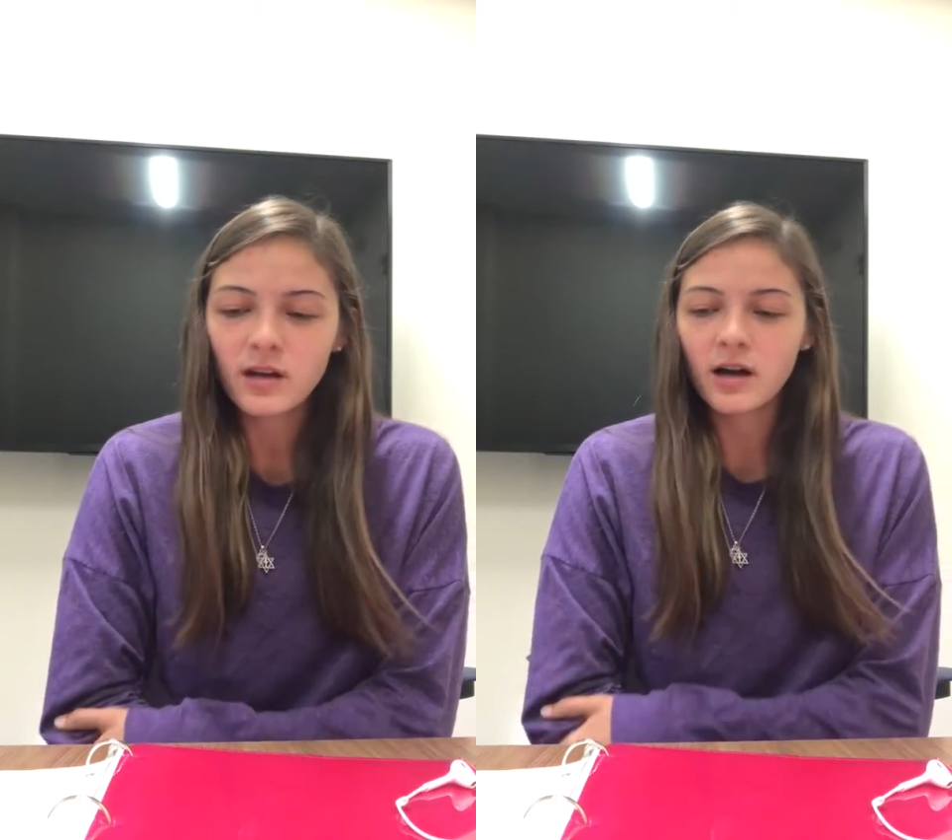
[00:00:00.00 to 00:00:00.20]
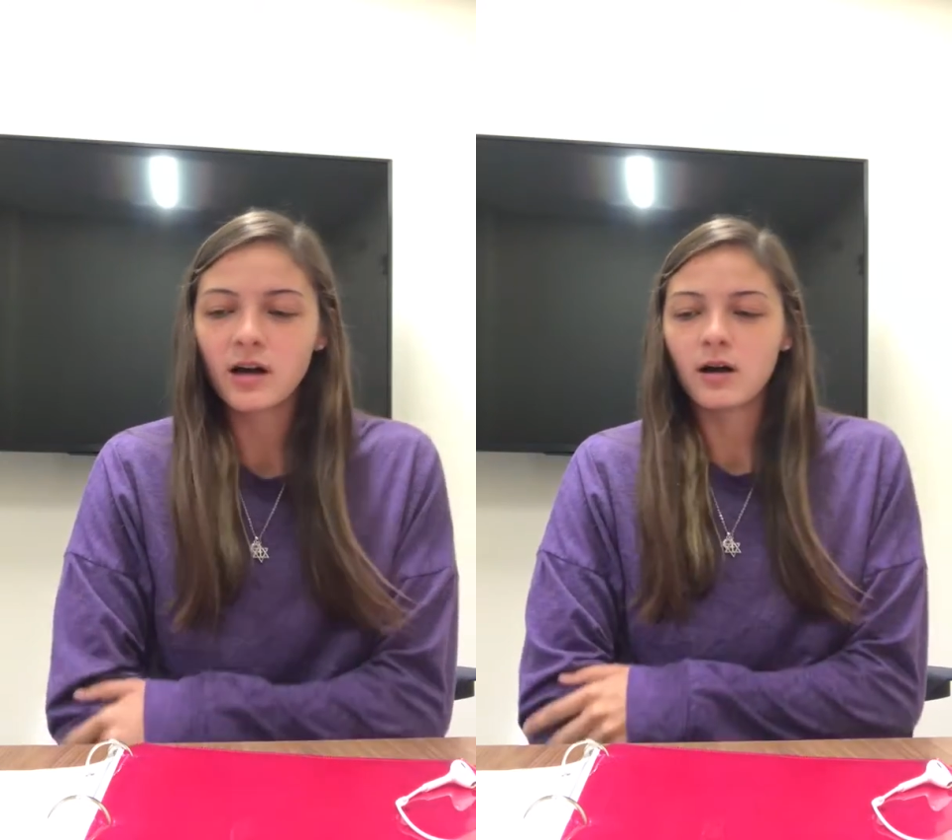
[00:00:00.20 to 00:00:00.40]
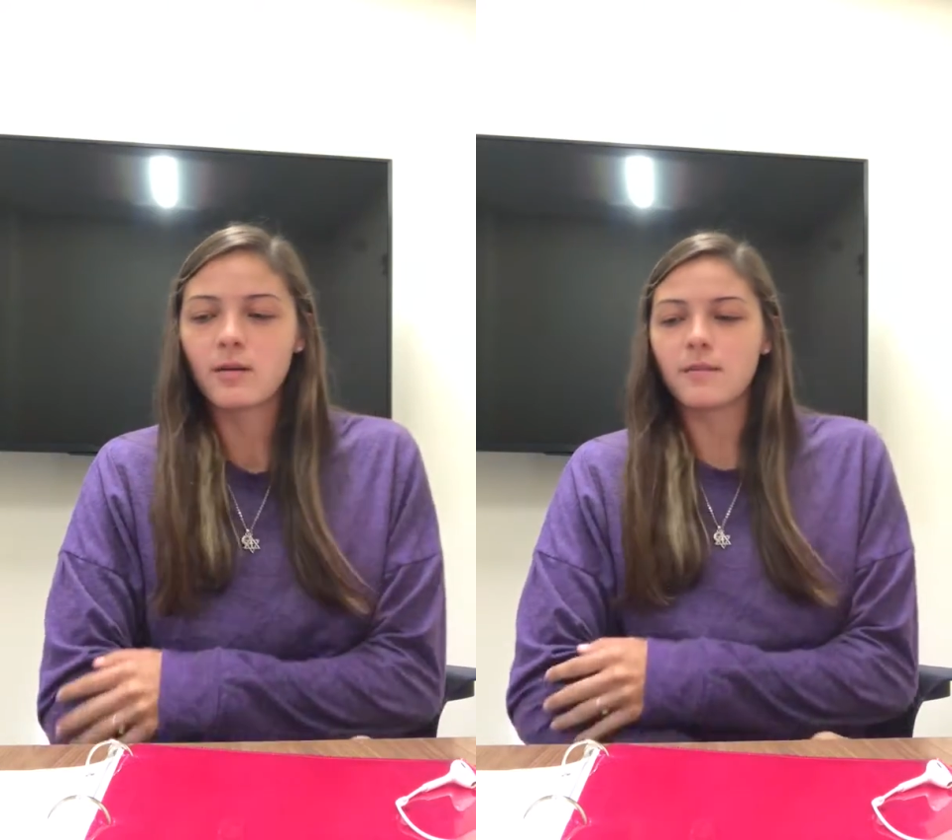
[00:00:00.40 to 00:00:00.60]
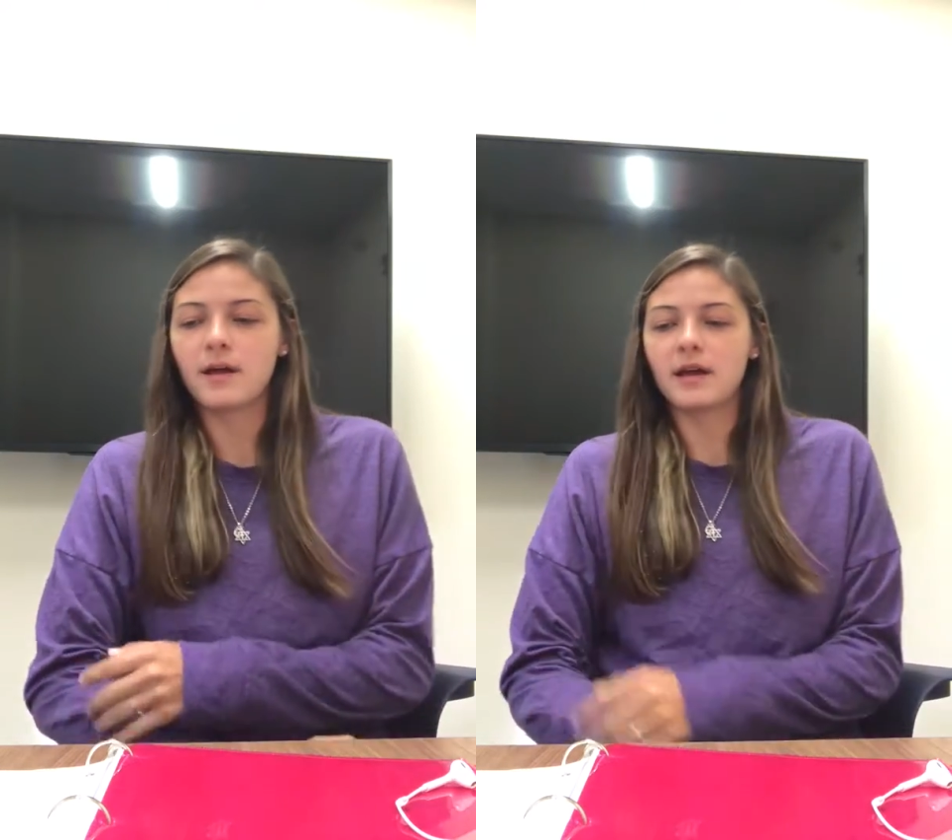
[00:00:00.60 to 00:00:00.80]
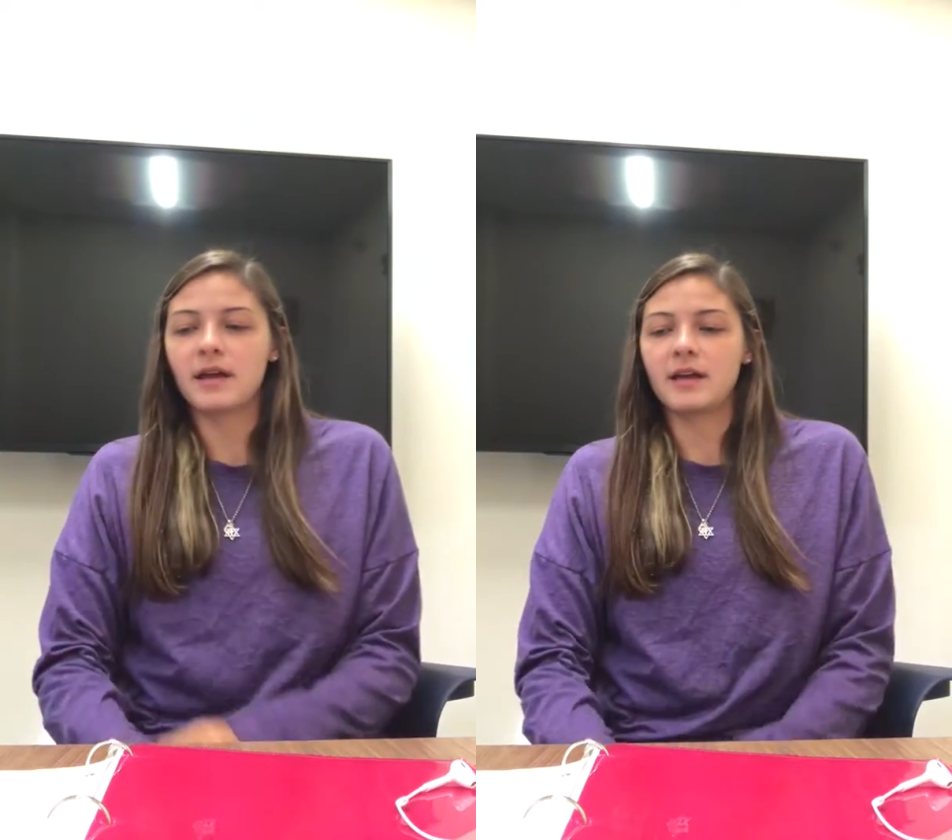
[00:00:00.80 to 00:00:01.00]

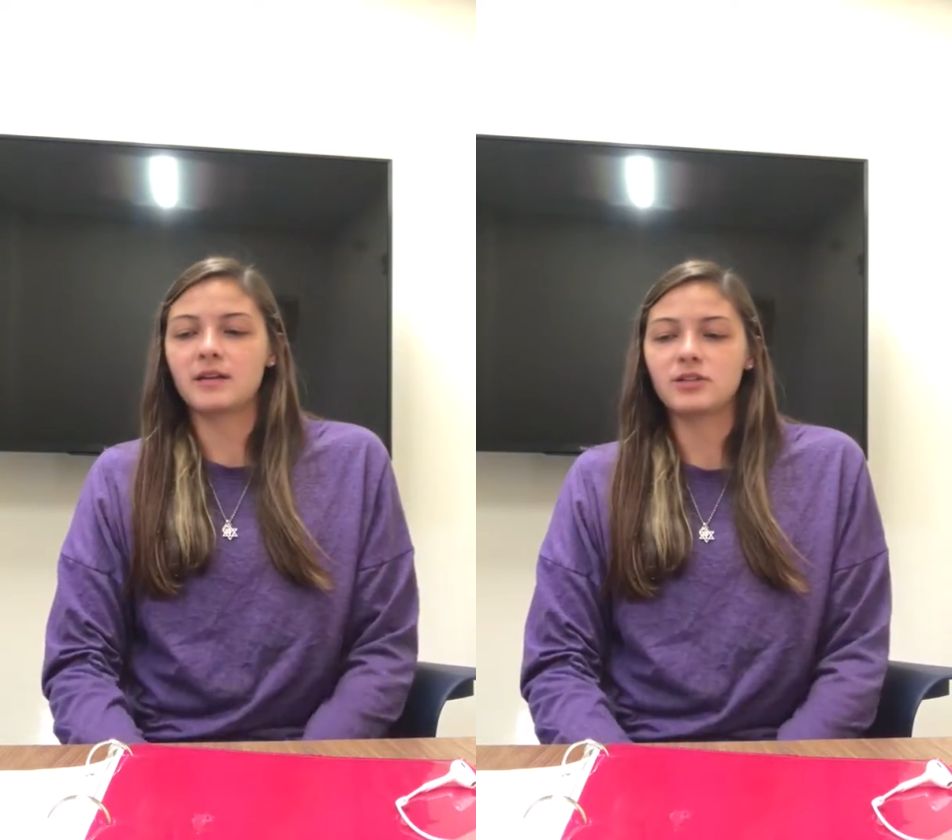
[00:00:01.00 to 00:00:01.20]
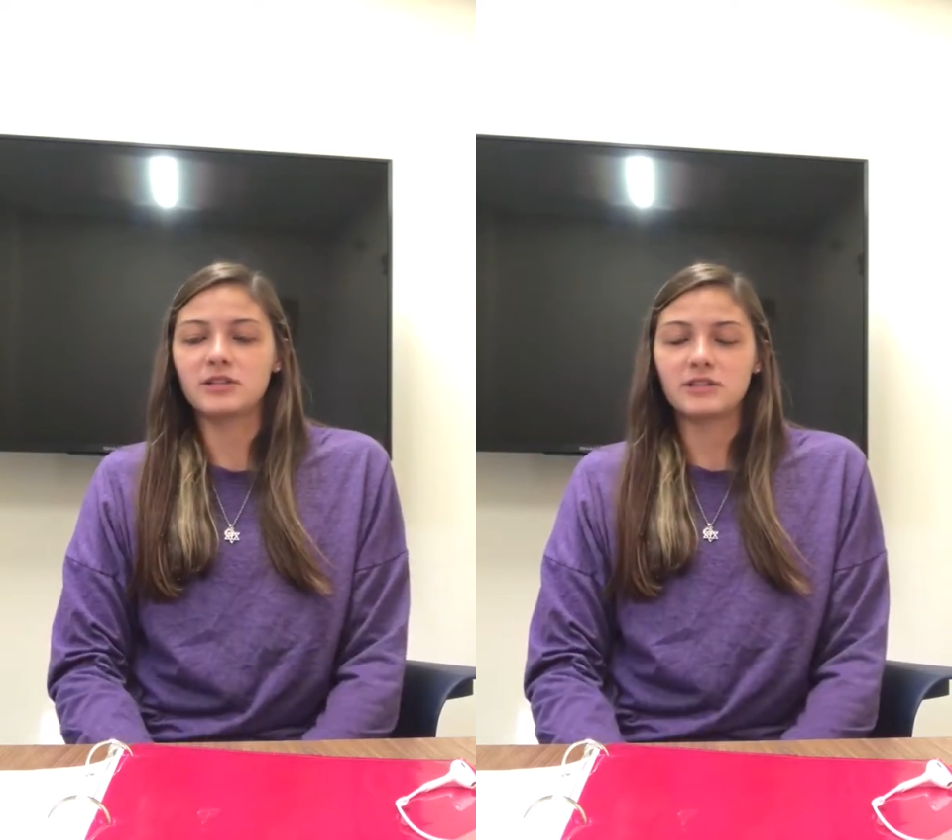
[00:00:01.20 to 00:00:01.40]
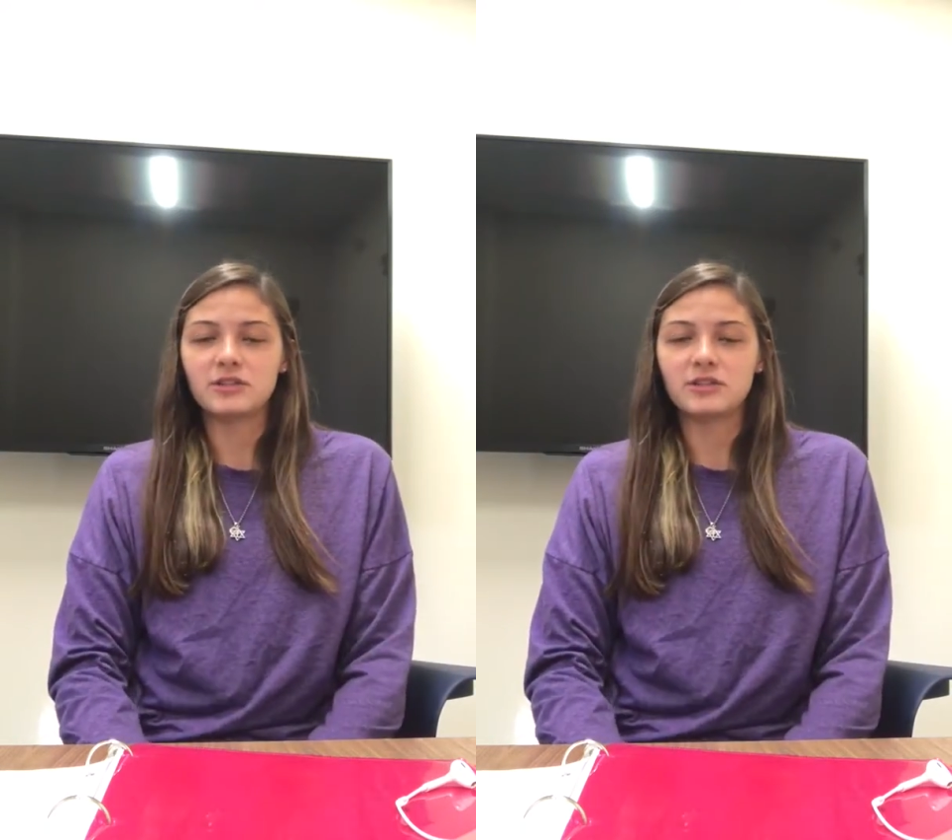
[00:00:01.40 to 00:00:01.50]
and she is